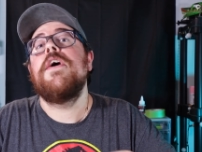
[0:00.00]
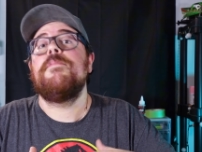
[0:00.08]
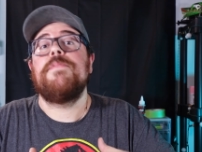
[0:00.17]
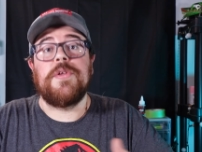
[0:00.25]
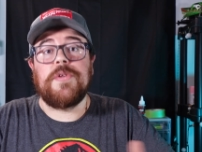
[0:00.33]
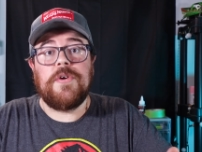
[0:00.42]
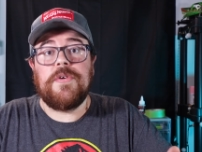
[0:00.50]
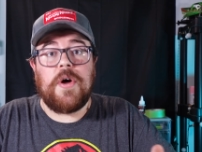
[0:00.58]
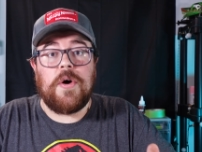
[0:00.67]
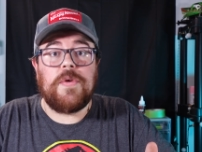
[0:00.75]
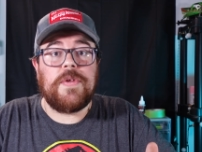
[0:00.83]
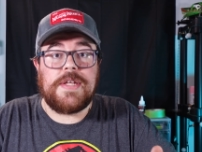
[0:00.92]
You learn the
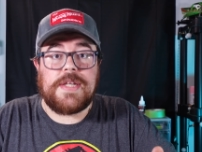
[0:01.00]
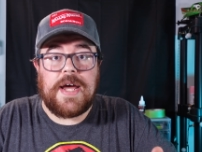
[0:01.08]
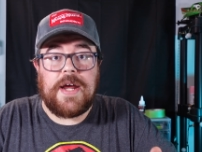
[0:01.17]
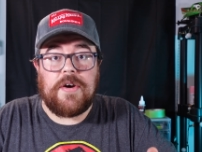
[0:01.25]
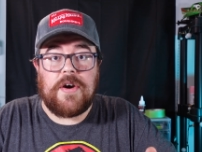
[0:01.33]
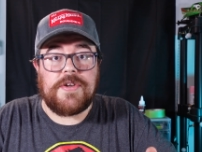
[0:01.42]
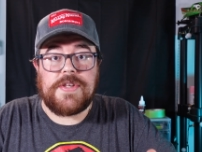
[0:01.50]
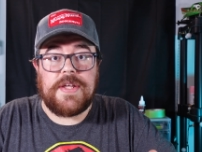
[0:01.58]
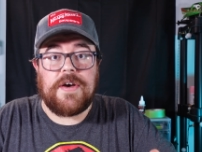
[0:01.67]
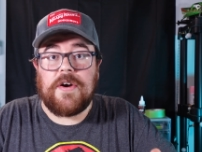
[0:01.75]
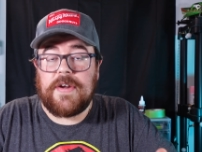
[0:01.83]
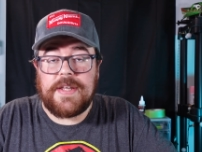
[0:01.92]
whole entire RC
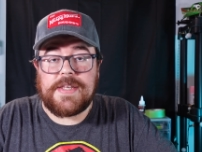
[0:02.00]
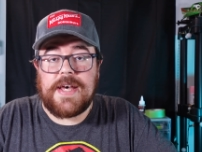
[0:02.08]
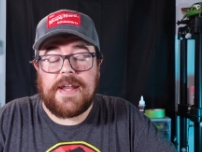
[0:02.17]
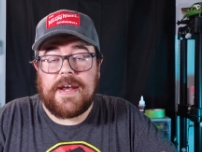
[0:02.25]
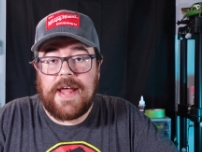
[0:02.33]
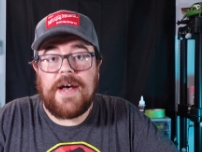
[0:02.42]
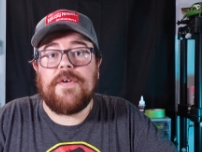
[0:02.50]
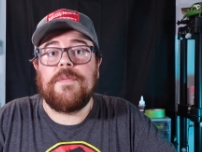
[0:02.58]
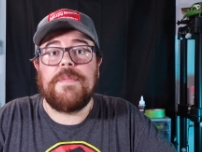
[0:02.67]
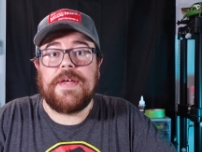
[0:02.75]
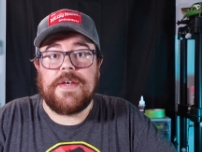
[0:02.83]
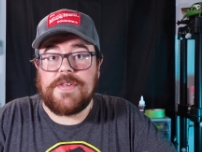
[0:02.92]
car inside and
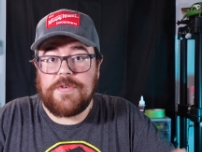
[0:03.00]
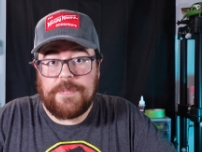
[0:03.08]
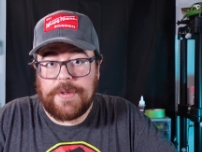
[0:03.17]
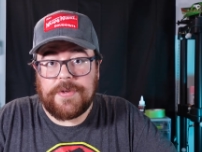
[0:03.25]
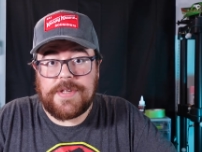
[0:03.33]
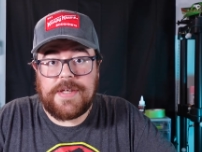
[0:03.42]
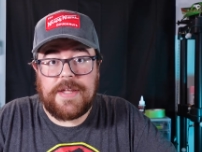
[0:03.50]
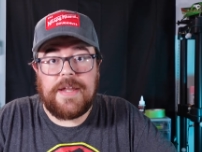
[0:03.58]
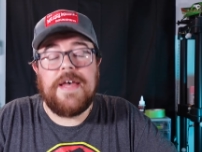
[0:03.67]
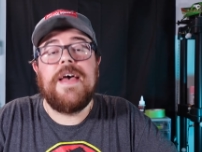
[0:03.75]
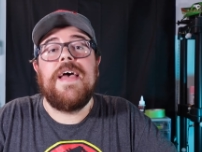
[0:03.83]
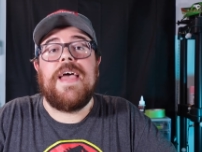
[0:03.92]
out because you built it,
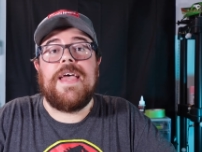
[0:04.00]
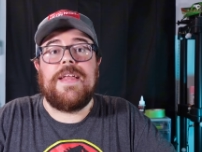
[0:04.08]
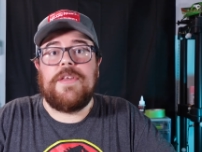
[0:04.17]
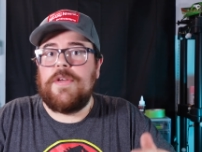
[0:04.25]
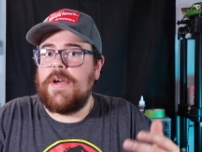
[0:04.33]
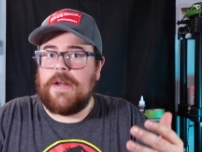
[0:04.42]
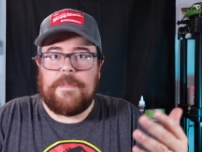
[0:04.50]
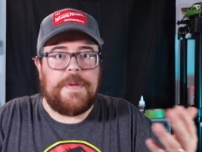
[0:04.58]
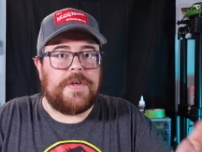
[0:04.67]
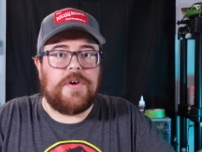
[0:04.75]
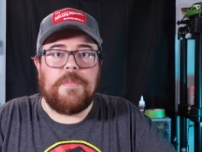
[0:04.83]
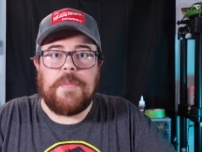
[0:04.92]
and you got to
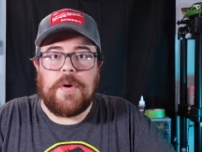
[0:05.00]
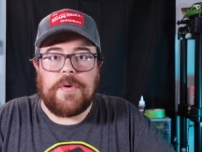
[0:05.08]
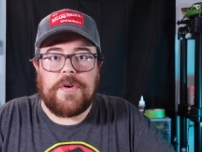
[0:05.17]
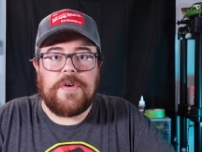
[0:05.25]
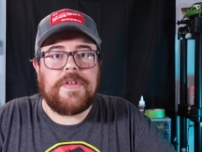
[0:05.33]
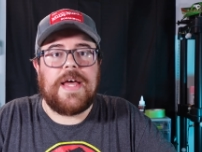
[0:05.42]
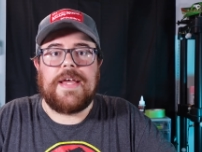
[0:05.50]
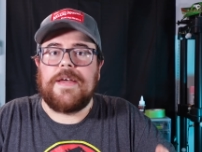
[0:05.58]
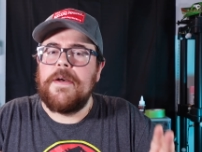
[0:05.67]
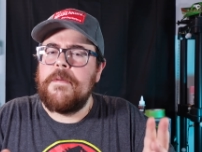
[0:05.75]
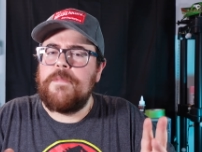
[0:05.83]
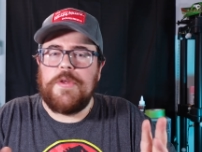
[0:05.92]
pick your motor. Like,
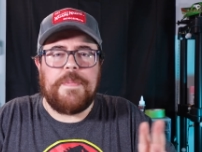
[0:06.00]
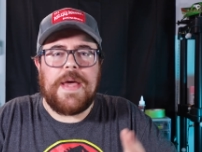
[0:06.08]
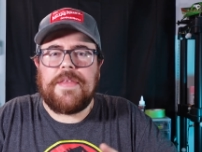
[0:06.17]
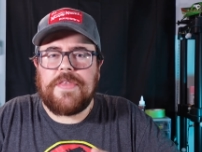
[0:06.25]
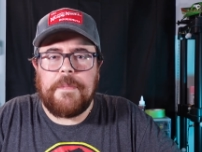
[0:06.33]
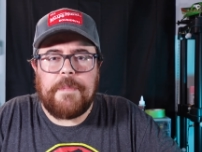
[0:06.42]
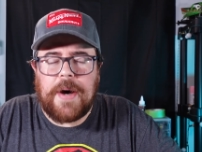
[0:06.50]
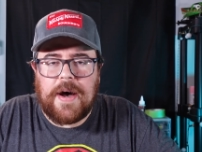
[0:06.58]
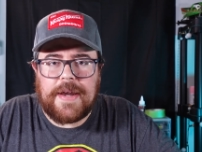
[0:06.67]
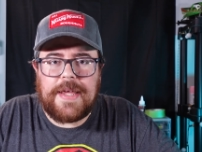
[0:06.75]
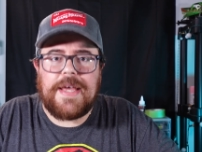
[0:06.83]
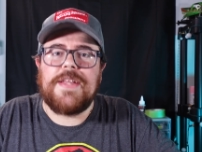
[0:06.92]
you paint the
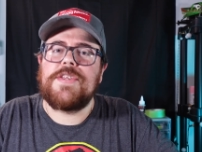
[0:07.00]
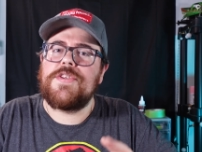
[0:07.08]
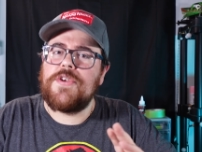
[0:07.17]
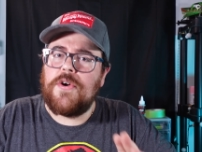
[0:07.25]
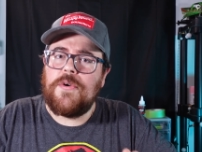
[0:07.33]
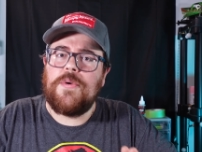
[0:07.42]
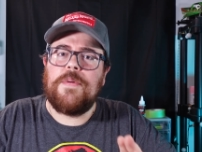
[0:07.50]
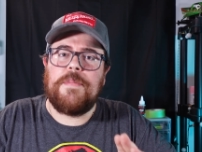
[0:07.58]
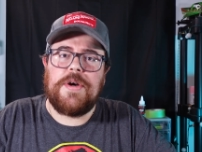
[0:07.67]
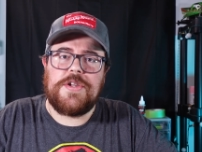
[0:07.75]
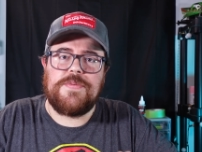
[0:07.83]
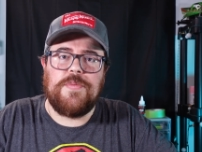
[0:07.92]
body. It's so
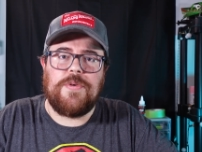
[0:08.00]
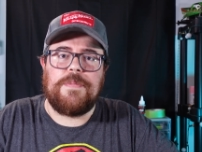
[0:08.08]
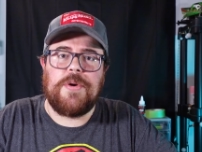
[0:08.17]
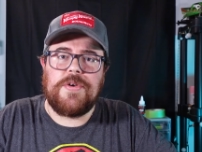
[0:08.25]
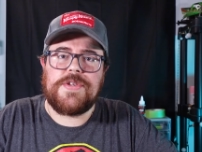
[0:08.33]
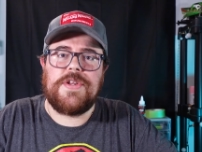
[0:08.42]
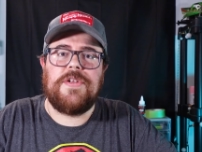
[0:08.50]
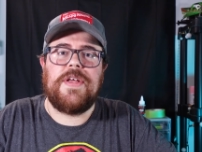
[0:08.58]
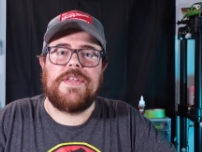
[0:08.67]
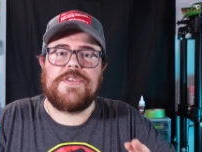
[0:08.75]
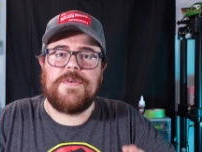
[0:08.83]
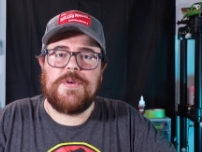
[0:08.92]
much more personal
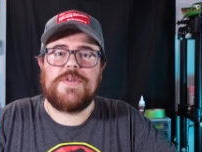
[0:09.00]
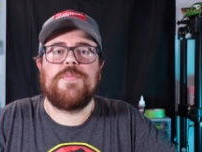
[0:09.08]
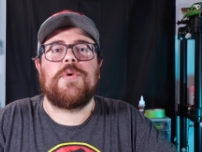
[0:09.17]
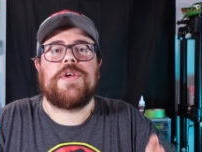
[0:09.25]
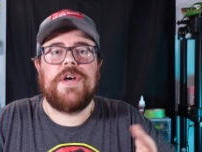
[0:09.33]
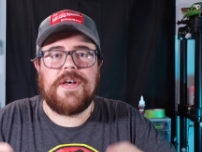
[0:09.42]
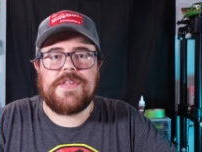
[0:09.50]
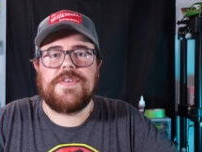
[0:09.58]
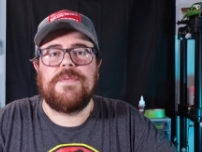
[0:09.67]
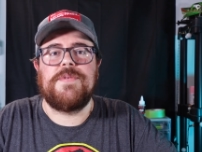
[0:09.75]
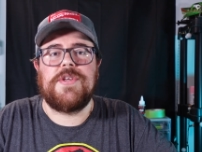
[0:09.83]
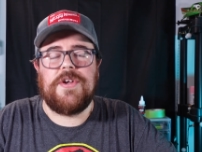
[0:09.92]
and so much more
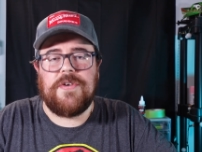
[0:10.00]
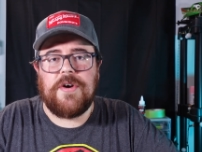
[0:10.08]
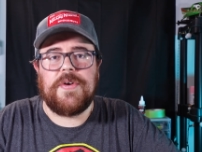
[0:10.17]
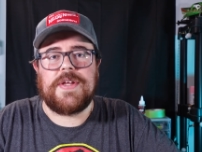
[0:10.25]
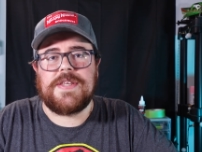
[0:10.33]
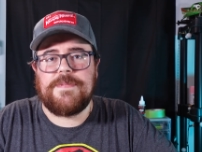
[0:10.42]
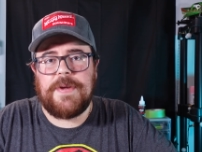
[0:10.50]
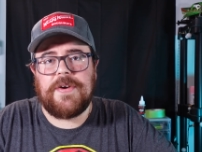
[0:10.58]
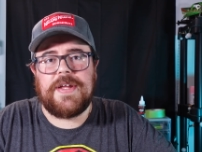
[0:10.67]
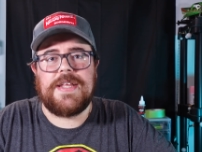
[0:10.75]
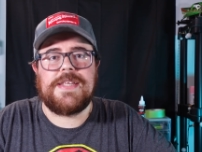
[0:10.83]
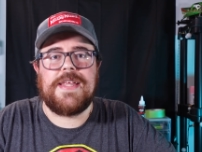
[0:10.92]
custom to your own
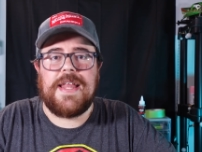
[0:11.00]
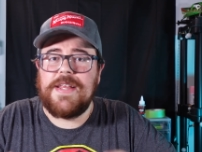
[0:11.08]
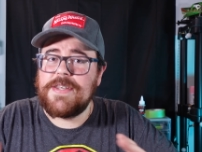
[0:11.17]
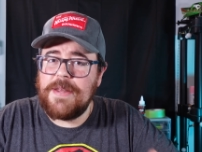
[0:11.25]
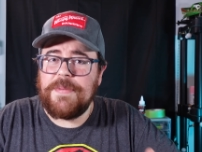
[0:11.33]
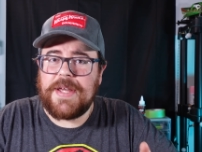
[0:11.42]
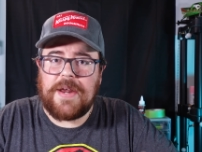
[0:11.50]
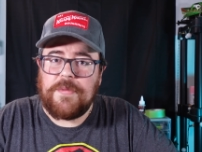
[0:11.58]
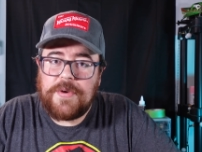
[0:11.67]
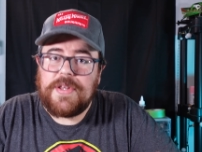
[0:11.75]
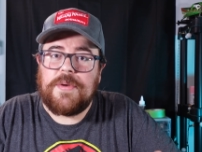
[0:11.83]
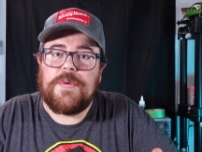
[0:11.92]
experience that it's something I
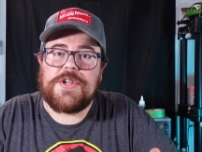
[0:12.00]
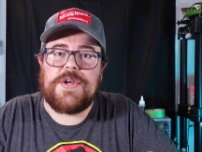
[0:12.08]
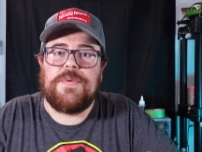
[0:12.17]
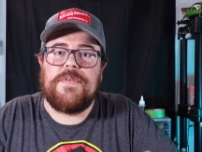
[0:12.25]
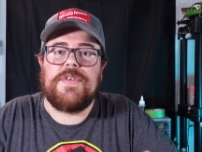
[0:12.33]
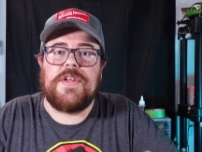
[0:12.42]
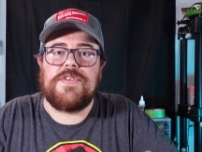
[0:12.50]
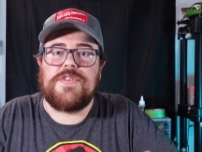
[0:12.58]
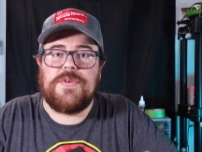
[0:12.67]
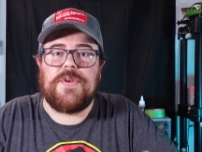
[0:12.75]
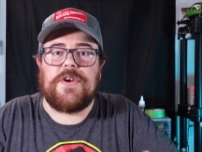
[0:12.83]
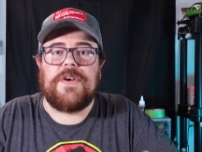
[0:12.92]
really wish I would have done
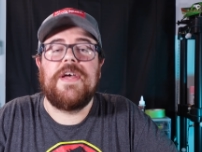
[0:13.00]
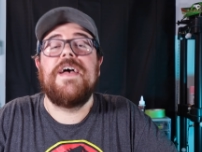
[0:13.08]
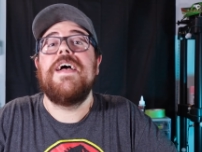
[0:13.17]
sooner.